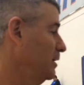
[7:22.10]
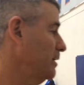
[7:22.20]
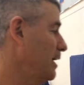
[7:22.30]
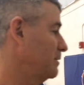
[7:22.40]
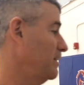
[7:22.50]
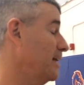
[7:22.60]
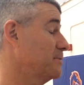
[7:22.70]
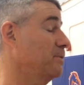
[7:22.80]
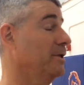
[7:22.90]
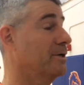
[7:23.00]

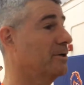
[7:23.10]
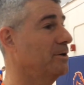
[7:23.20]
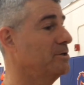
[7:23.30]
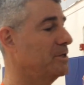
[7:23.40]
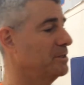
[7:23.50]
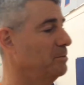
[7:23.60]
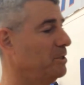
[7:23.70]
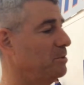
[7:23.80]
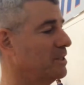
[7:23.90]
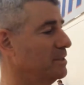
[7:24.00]
That's really encouraging to
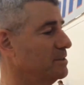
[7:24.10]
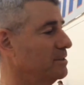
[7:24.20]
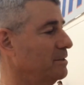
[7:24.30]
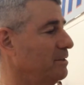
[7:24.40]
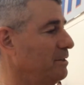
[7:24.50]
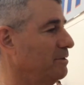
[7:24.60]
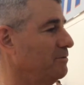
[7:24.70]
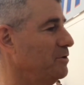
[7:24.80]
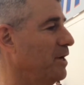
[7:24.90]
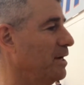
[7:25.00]
me, because, you know,
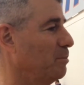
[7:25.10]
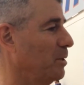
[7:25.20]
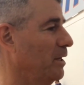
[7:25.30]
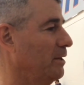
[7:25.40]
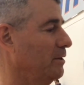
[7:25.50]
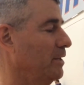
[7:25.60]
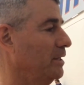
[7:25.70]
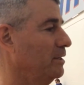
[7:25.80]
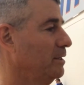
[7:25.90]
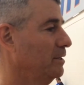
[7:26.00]
if you got a player
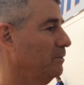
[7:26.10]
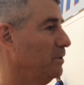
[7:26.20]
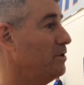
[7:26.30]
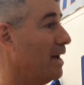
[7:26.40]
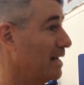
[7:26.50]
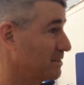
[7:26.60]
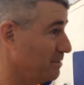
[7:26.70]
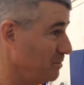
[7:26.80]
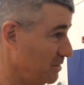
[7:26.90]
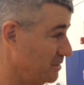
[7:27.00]
that you can ask
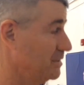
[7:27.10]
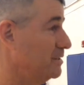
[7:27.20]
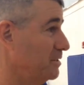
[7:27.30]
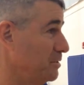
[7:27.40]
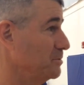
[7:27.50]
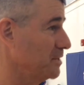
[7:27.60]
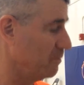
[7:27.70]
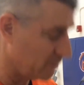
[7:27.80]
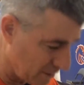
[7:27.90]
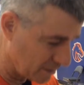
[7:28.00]
him to do
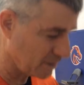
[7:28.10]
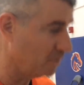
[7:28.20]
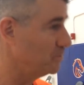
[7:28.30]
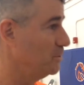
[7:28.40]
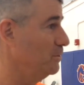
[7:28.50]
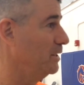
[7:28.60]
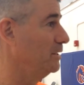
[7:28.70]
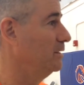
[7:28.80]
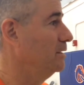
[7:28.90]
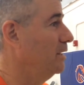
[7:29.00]
something, he can go do it.
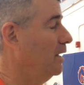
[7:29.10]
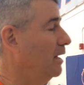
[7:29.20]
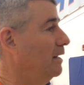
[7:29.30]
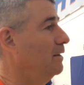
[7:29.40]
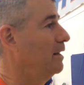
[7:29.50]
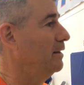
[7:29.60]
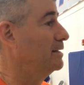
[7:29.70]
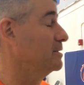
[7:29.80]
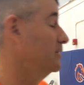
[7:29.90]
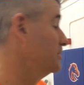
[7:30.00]

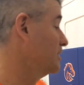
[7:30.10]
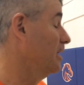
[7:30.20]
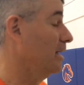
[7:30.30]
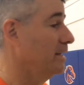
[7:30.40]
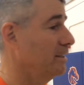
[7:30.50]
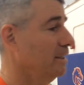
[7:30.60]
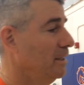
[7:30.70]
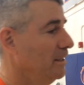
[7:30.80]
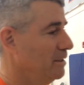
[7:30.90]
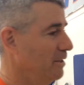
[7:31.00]
That's a good sign.
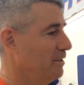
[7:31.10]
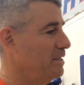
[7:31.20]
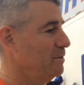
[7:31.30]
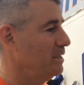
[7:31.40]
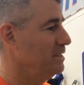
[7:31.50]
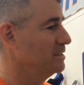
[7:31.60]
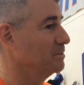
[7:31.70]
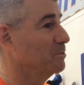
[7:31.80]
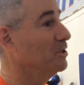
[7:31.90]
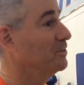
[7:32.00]
But, you know, he did
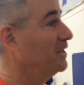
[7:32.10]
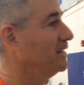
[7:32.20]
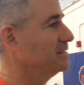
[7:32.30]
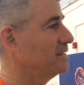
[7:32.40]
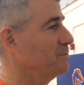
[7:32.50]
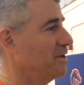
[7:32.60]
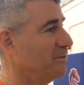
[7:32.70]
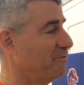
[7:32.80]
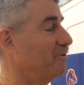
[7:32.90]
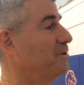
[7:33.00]
some good things. He was
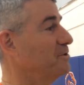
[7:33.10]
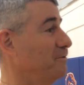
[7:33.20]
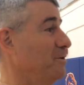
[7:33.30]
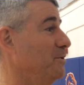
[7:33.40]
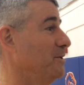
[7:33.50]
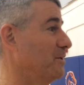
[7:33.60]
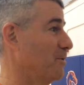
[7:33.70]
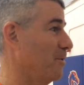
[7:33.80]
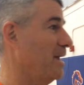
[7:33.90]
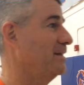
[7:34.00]
on the verge of doing
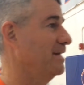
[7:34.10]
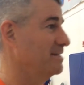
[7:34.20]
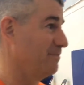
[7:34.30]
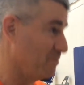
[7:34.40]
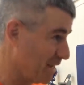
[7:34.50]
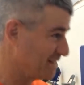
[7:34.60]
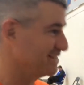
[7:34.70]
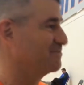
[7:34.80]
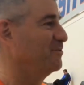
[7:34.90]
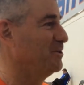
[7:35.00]
great things if he makes
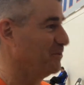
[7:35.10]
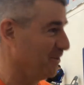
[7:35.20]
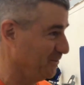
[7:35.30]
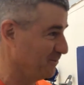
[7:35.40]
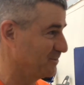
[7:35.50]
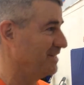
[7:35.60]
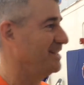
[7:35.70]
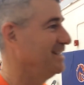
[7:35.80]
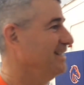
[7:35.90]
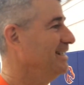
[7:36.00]
his free throws and,
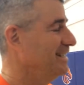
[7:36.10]
you know,